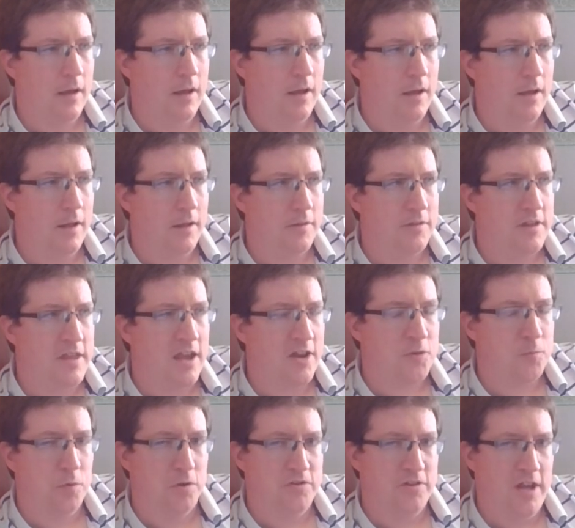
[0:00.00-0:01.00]
uh, the
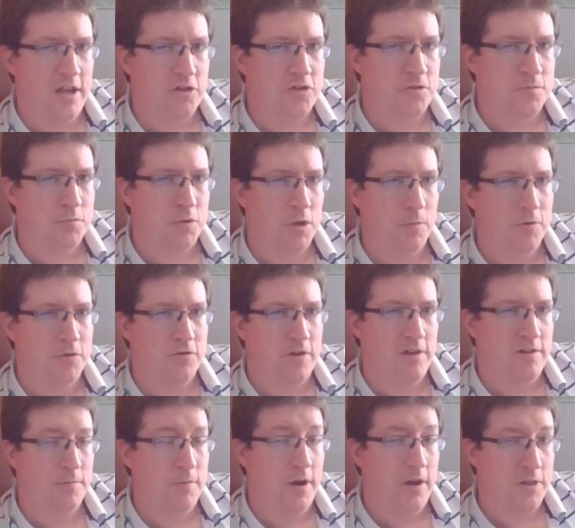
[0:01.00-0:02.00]
exploitation
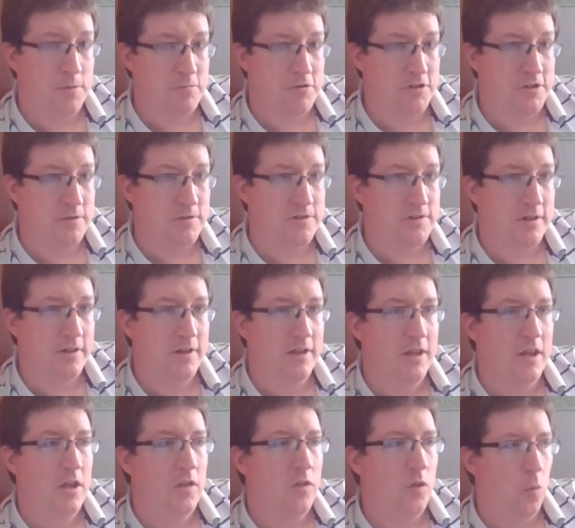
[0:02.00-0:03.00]
perpetrated by the producer,
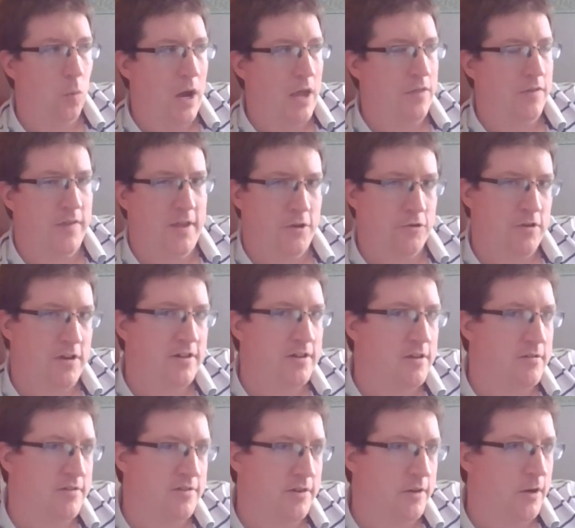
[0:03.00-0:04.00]
the way that they treat
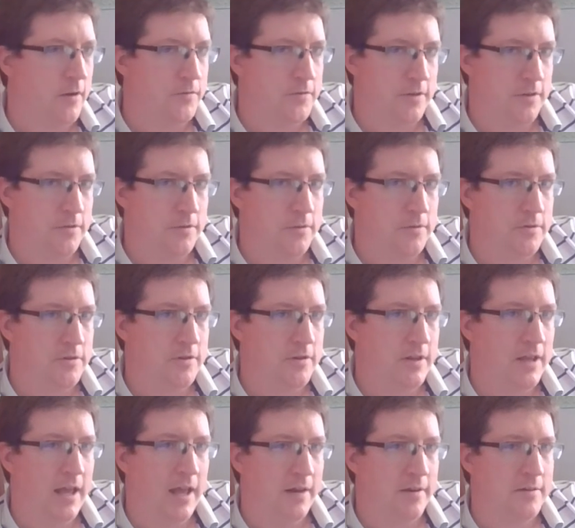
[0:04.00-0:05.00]
her as an afterthought
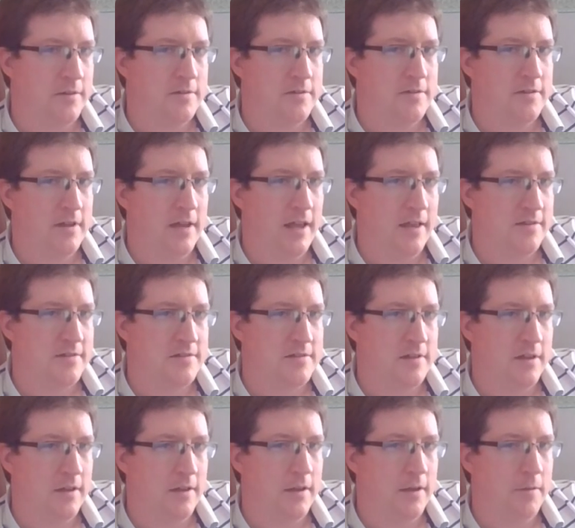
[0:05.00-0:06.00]
and as,
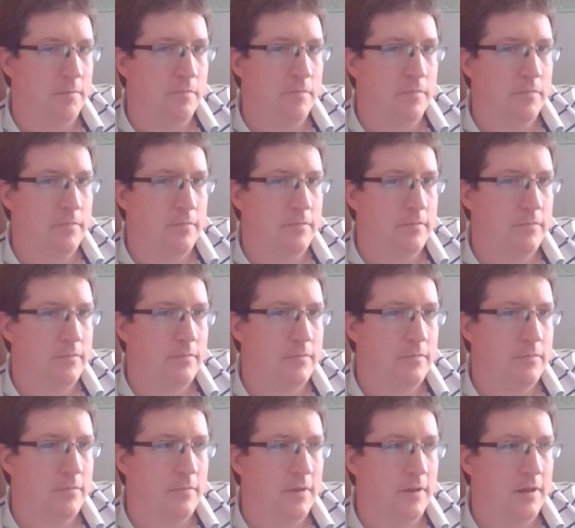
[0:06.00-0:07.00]
um,
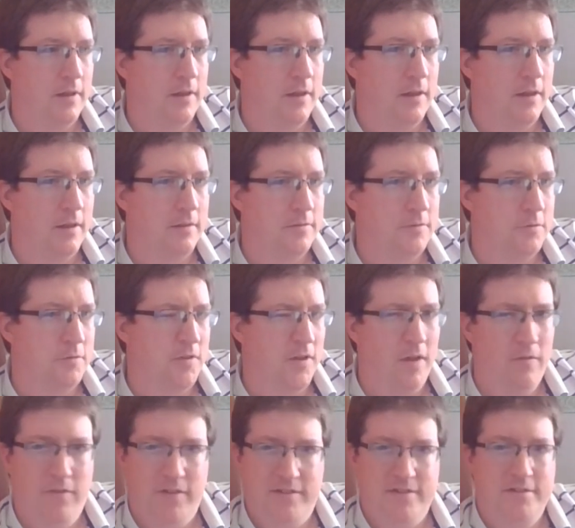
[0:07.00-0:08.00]
as uh,
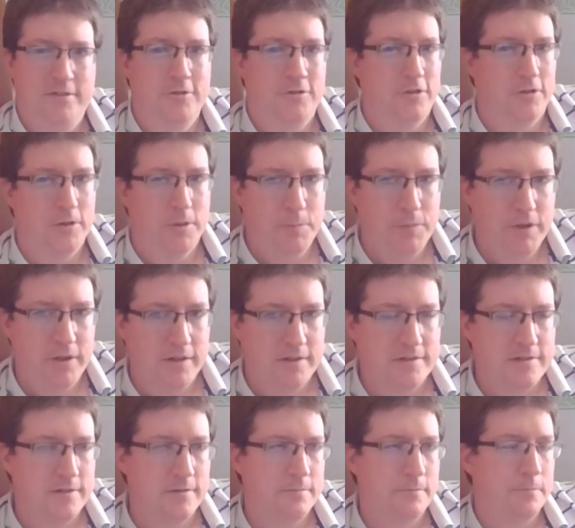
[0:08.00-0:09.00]
a vestigial
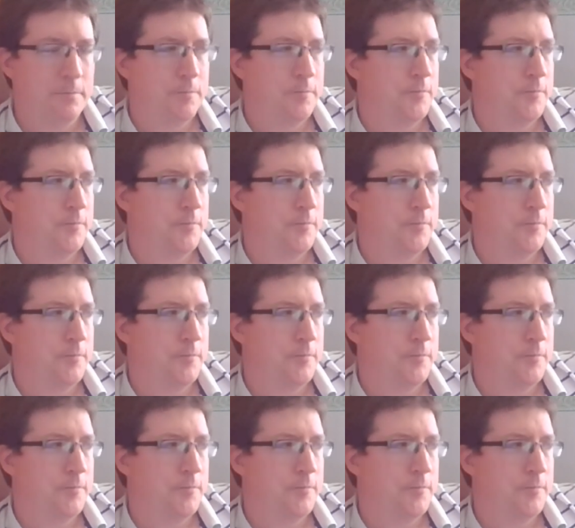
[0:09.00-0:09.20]
person,